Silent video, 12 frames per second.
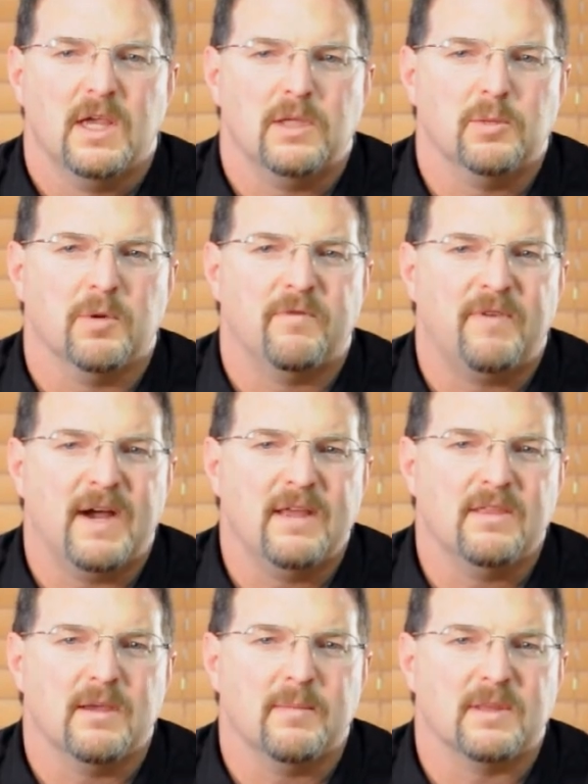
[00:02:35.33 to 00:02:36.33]
You will
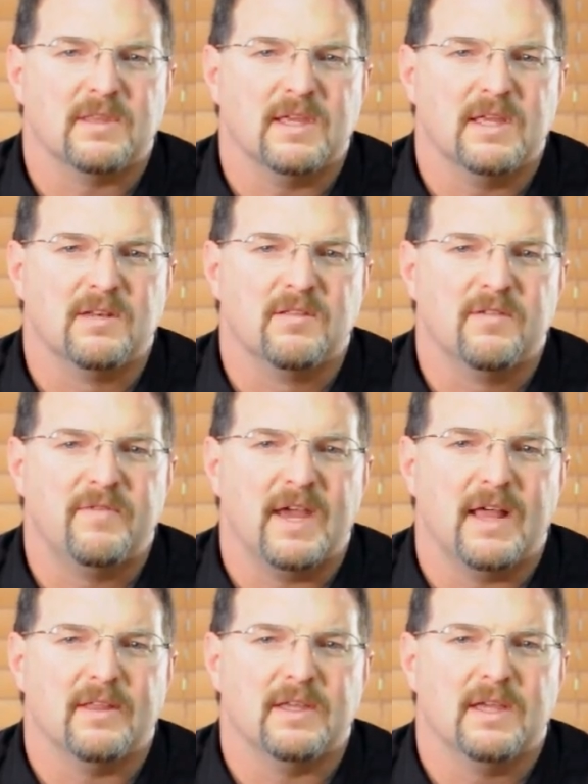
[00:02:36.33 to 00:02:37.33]
find them at the end of the
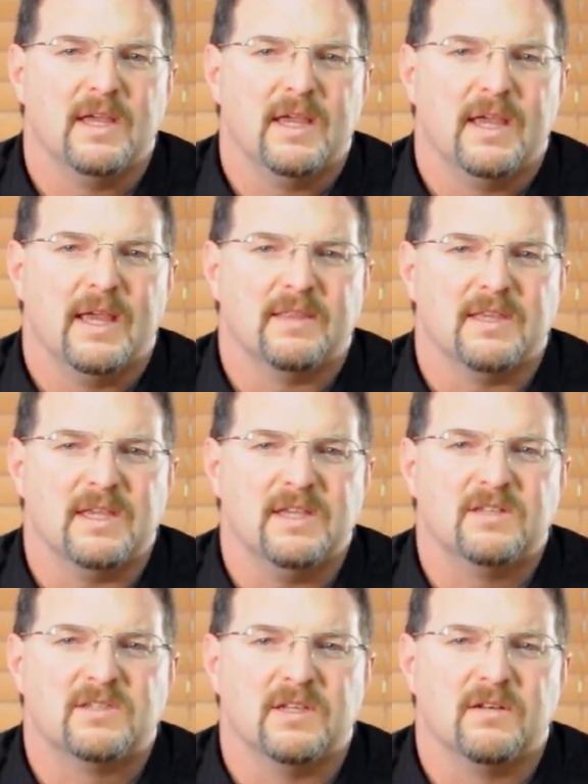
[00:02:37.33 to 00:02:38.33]
valley, at the
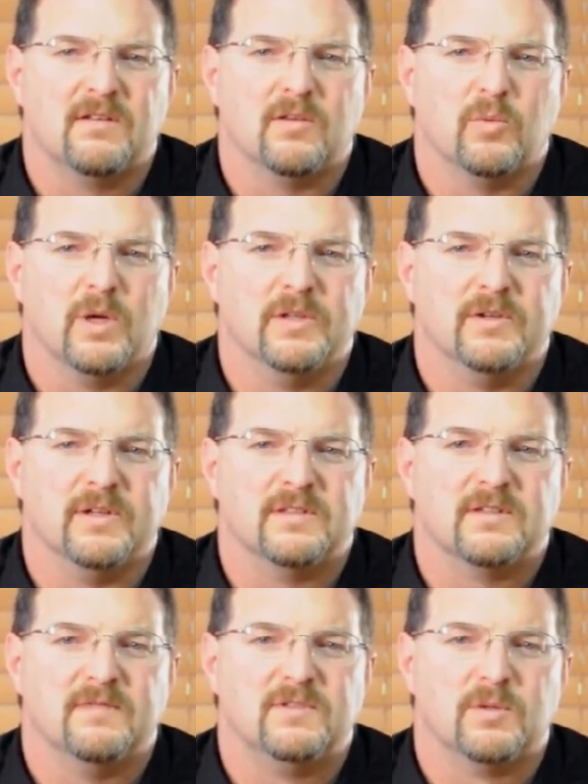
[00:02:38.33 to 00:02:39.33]
east end of the
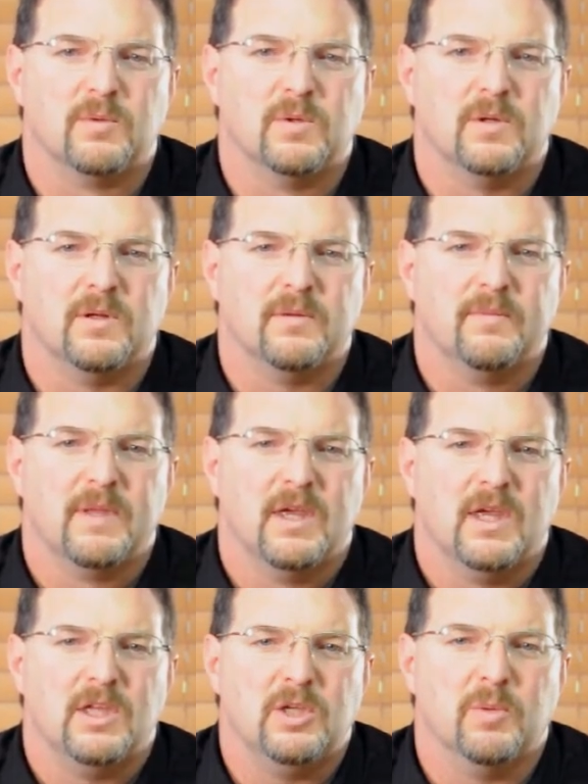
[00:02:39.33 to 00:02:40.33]
wilderness of Jeruel.
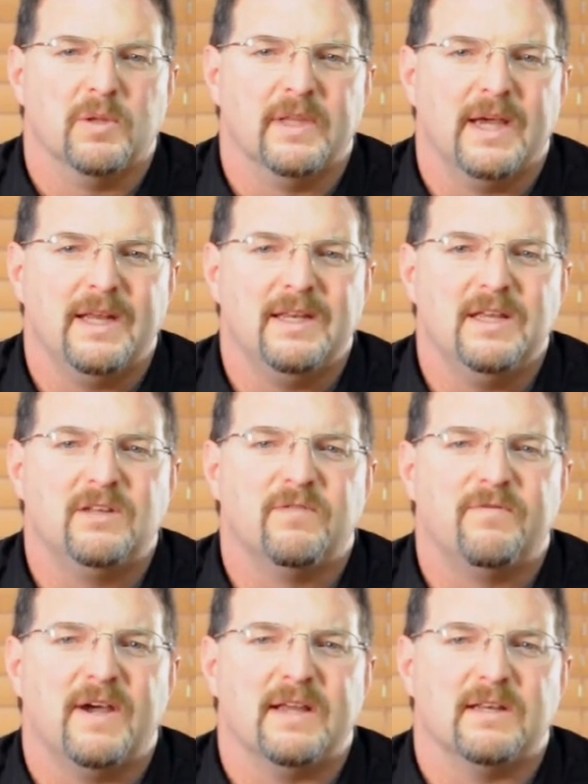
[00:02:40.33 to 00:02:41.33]
You will not need to
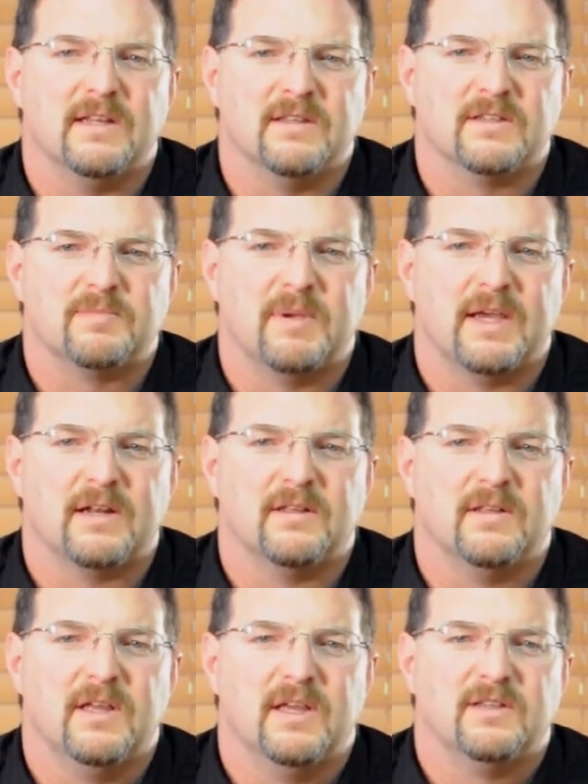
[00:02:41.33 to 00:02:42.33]
fight in this
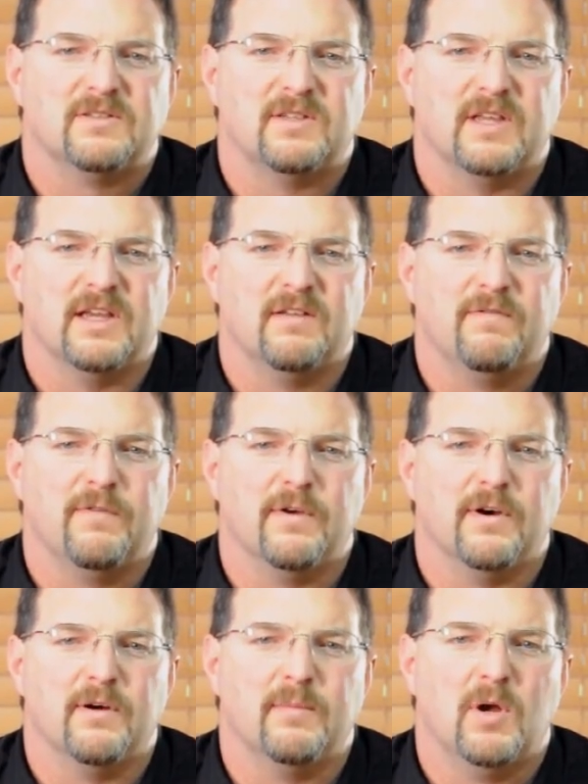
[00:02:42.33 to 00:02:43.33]
battle. Stand
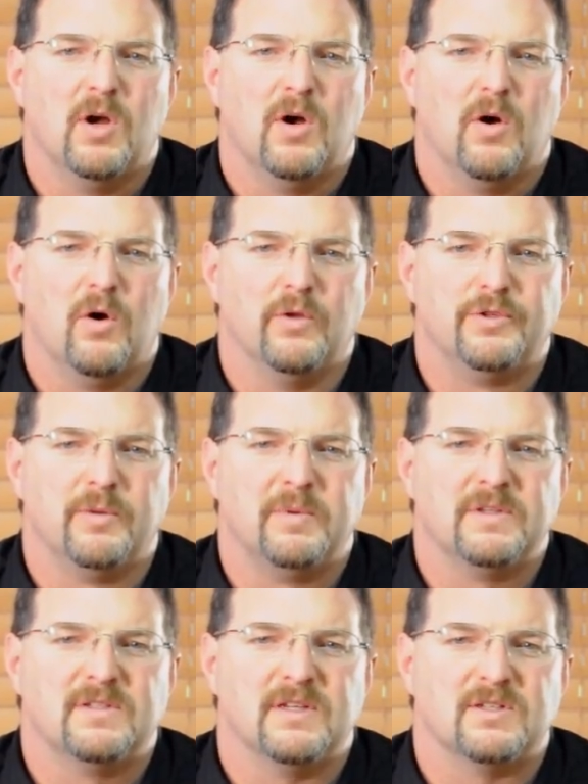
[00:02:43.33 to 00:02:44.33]
firm, hold your
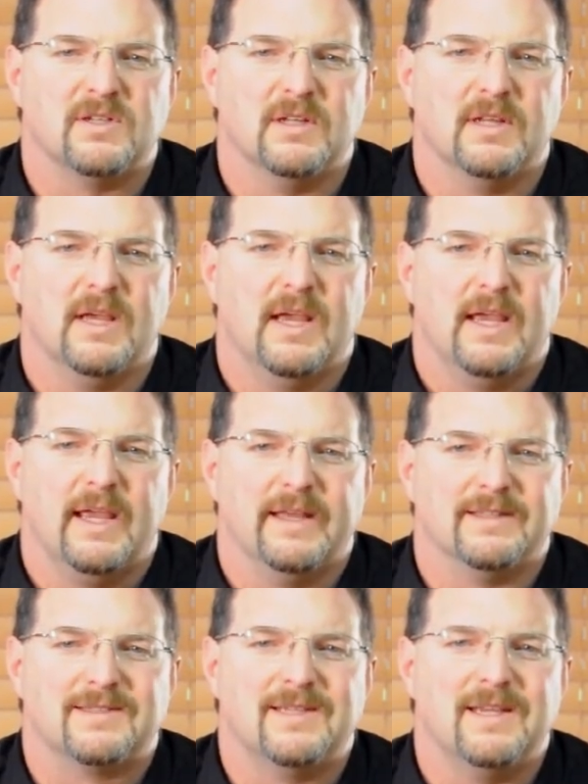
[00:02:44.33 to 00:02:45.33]
position,
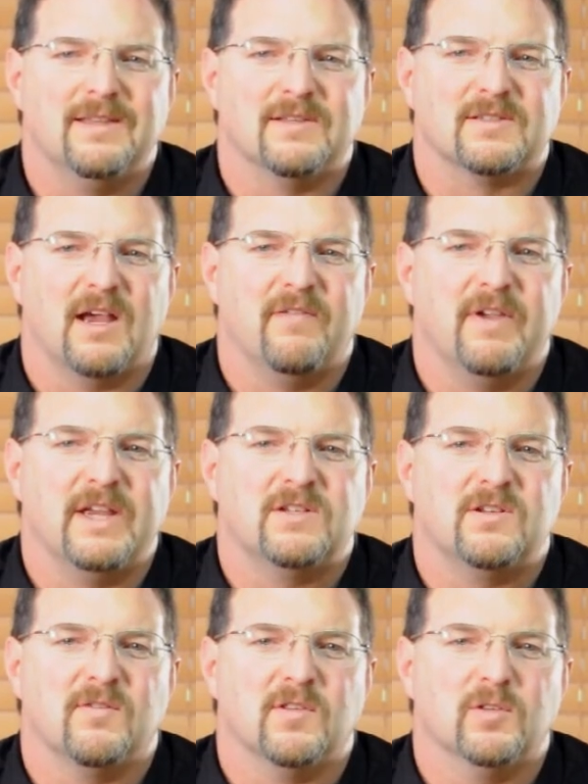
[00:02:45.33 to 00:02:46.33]
and see the
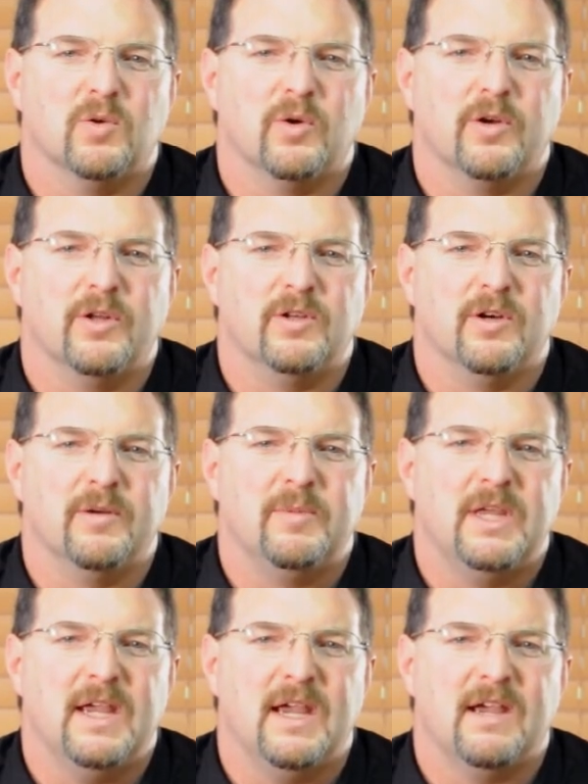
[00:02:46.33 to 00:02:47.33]
salvation of the Lord on your
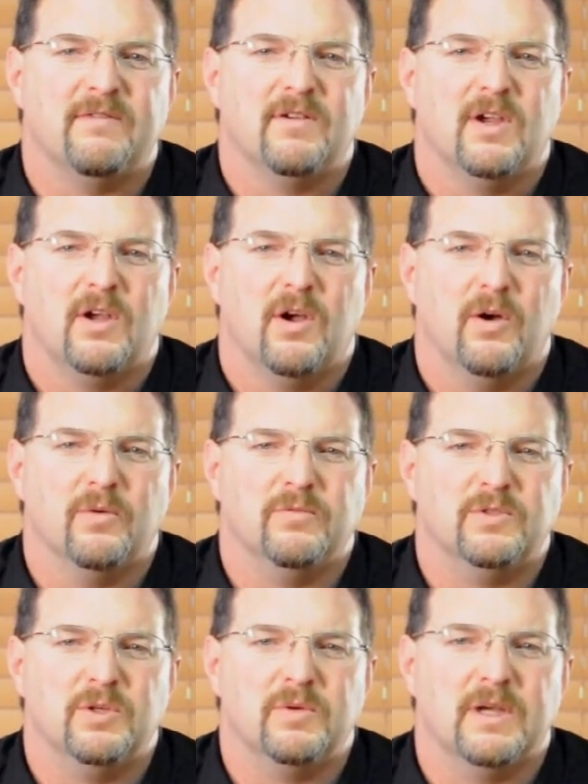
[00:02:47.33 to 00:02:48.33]
behalf, O
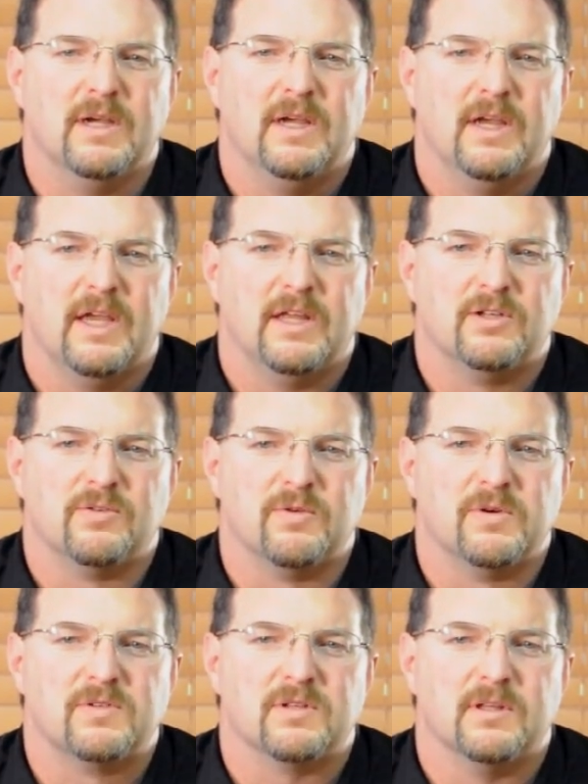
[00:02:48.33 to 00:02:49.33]
Judah and
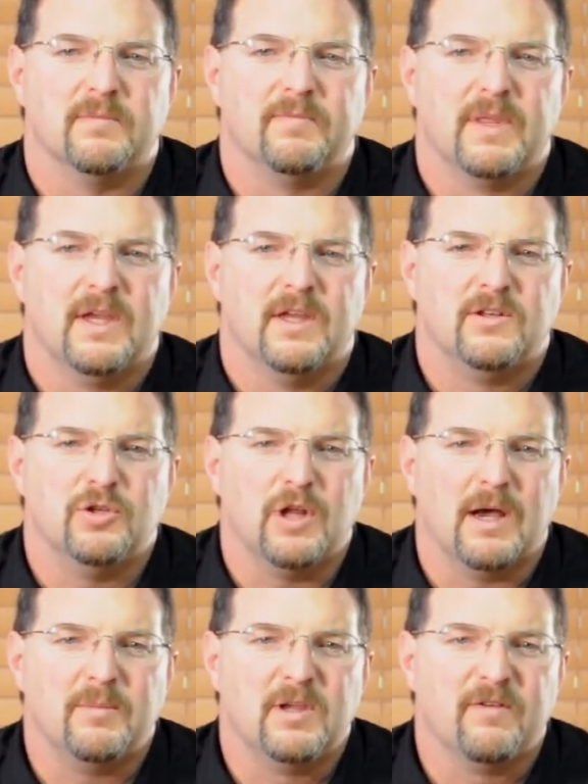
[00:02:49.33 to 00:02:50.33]
Jerusalem. Do
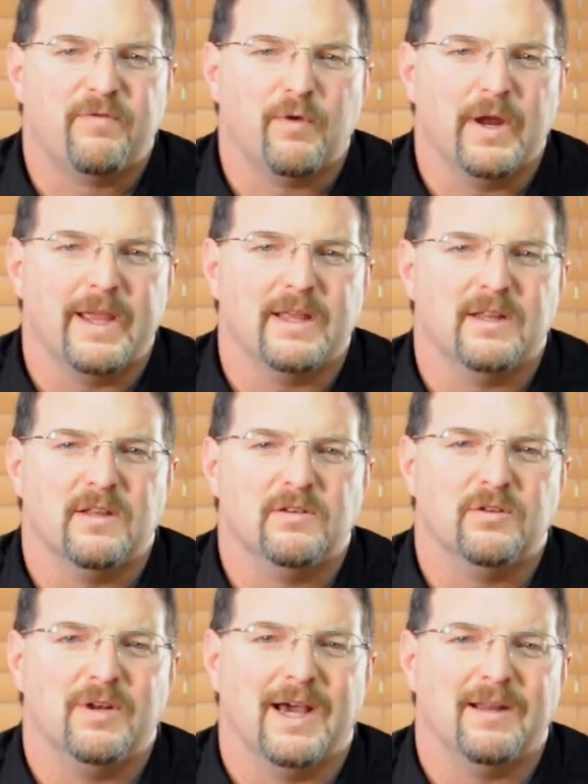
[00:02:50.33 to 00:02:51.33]
not be afraid,
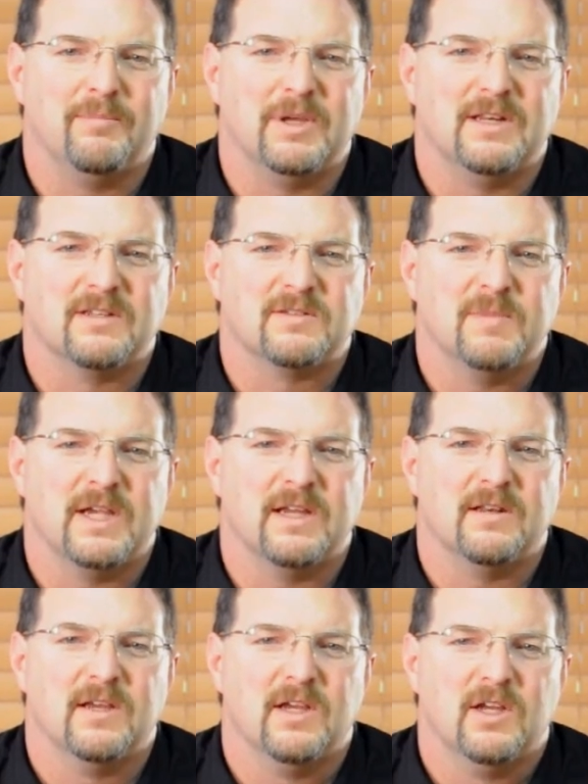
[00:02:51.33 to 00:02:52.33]
do not be
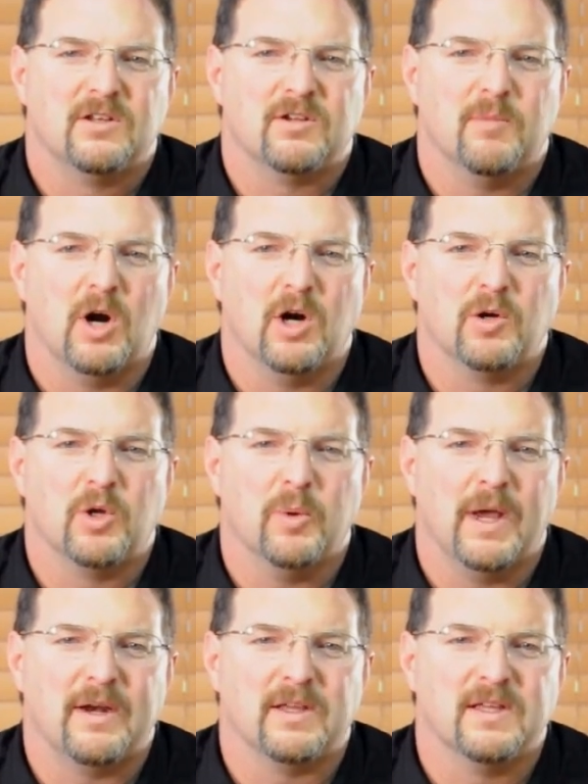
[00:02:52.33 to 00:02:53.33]
dismayed. Tomorrow go
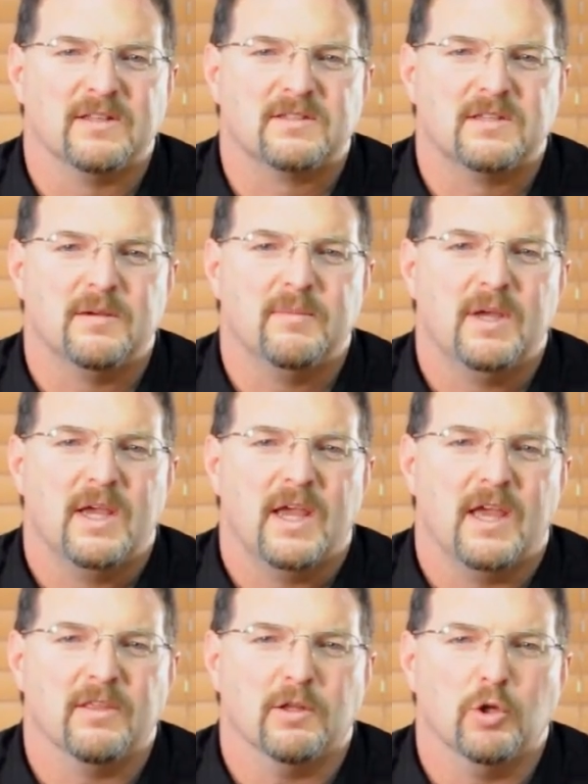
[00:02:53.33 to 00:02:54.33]
out against them,
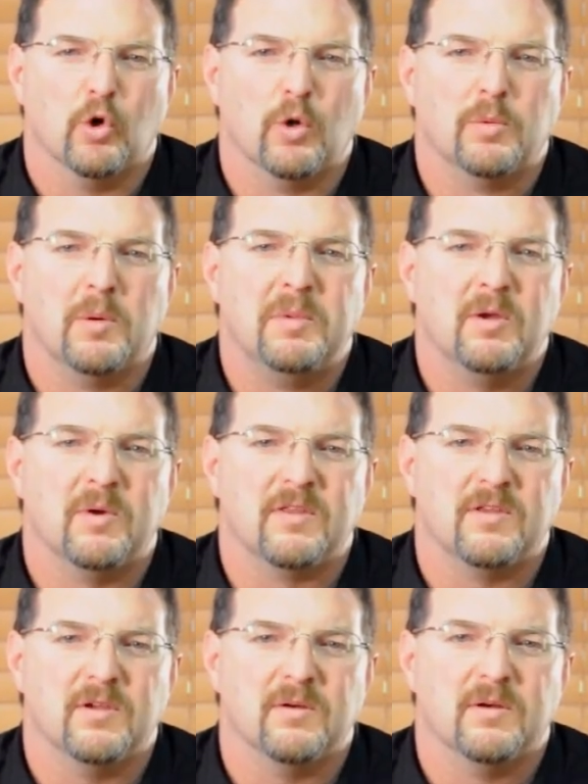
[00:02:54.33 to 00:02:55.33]
and the Lord will be
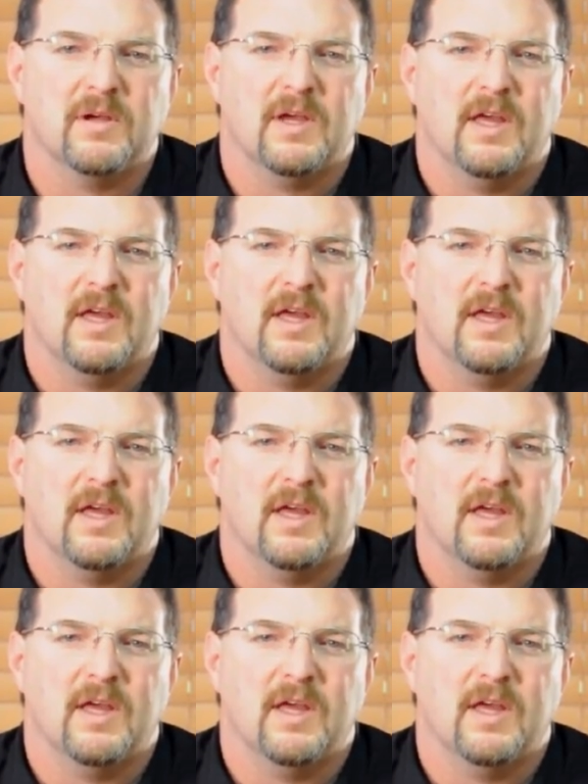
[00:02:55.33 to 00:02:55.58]
with you.